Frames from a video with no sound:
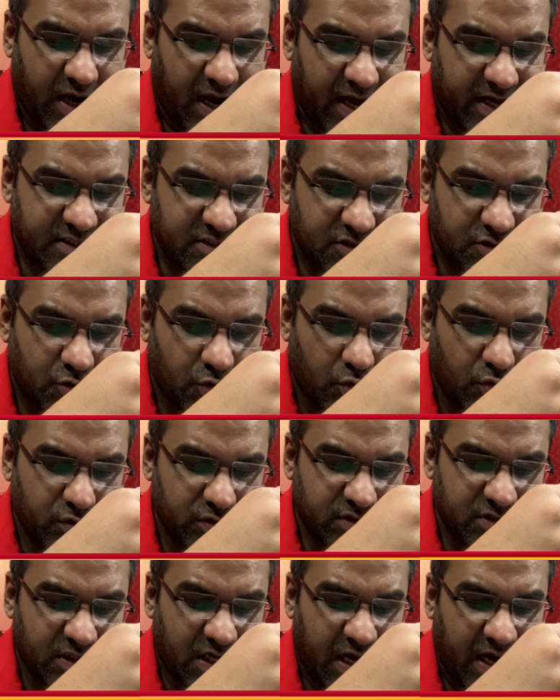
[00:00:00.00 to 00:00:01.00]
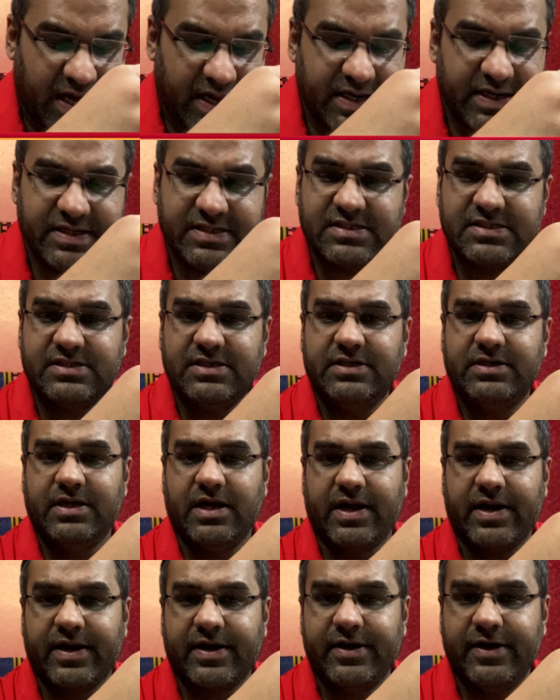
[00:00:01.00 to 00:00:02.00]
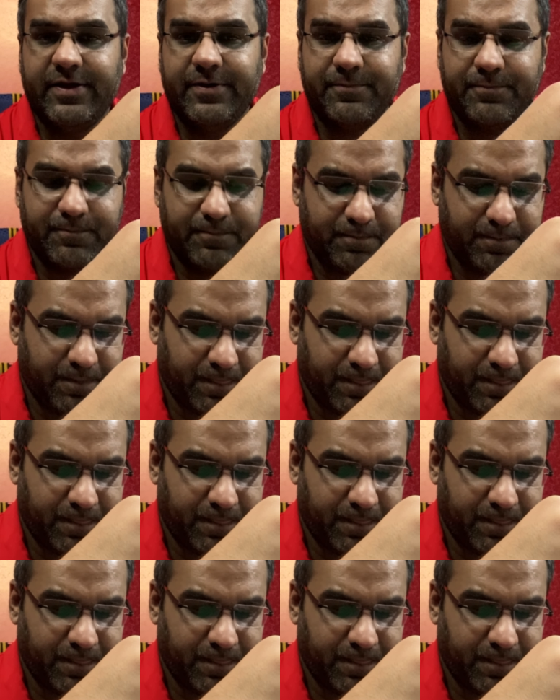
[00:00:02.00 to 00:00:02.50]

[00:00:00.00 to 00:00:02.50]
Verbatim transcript: as those are listed directly.